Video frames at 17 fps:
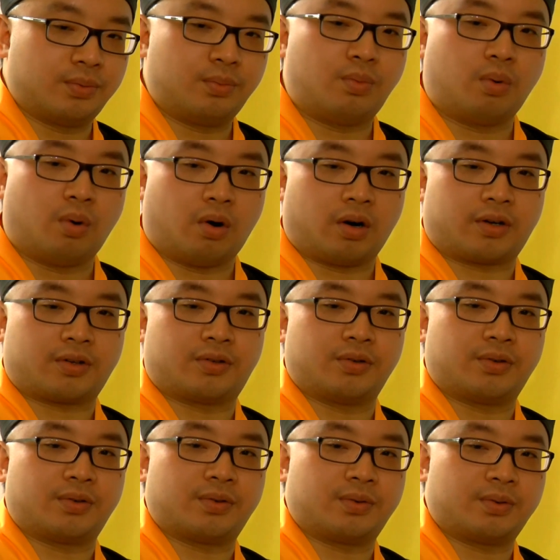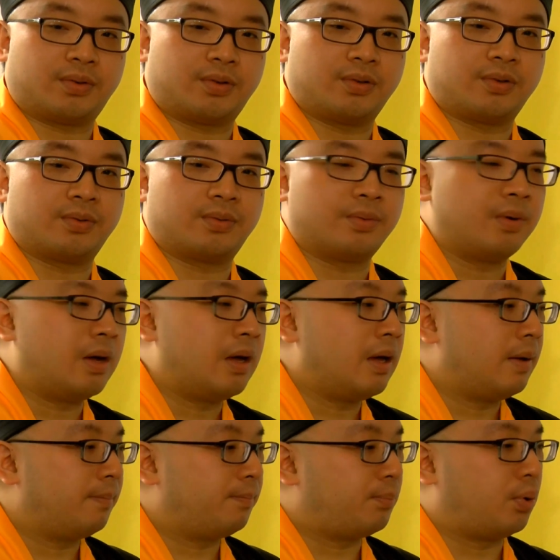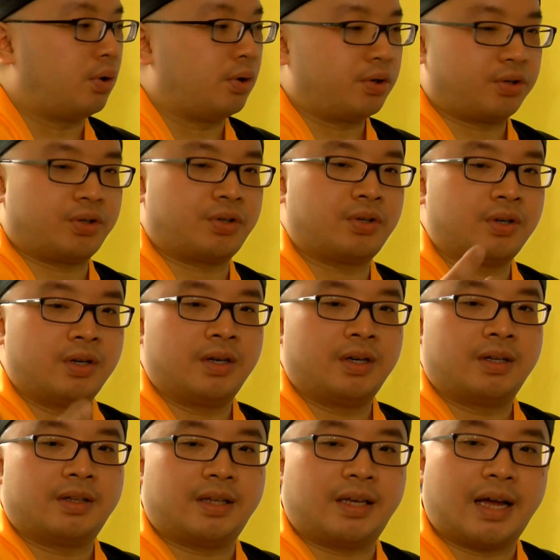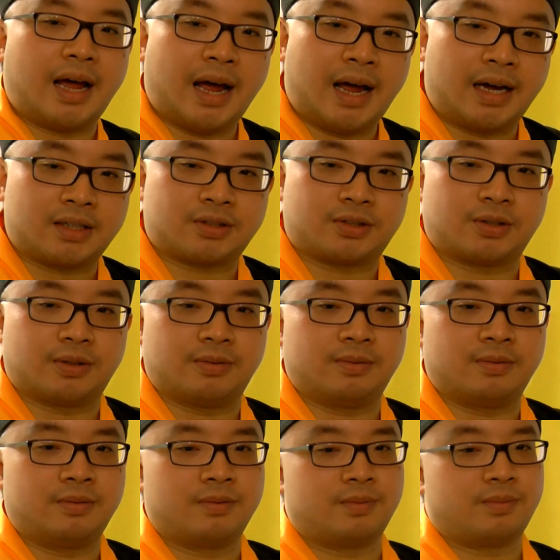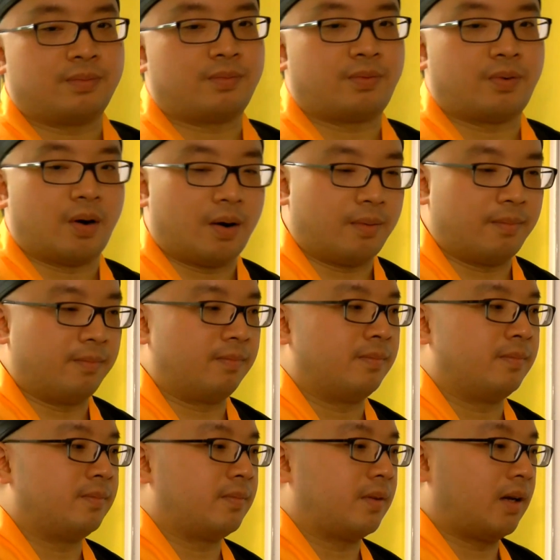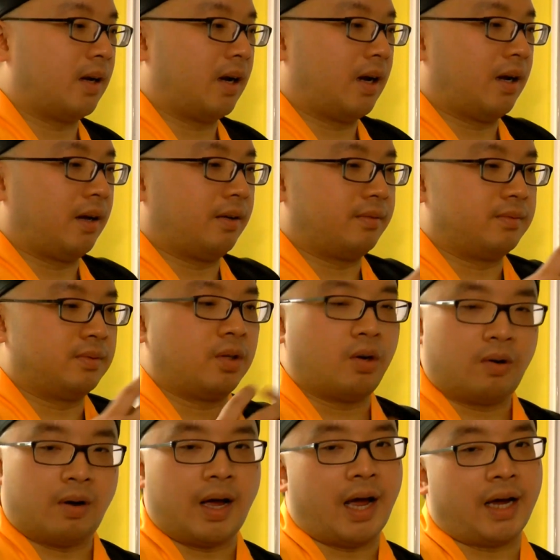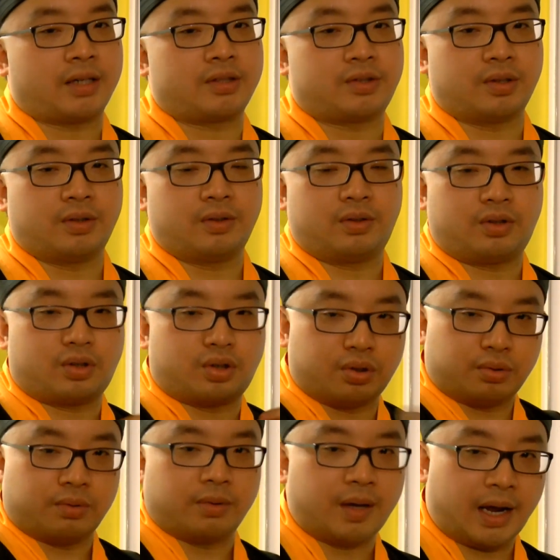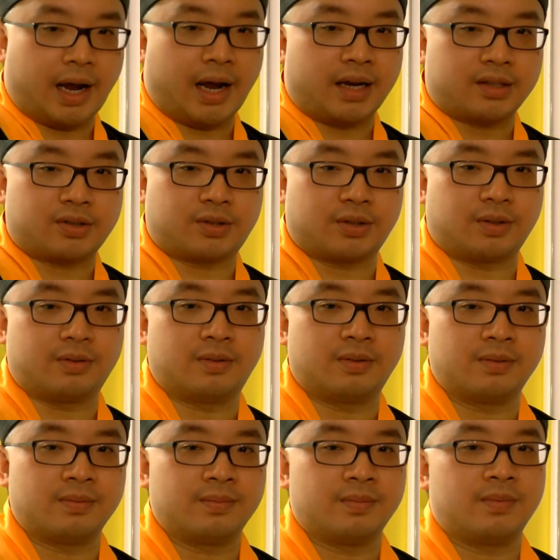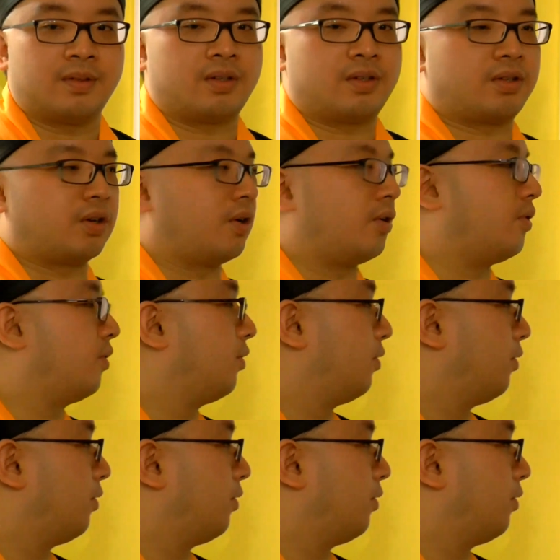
work, to push the action from no action to action. So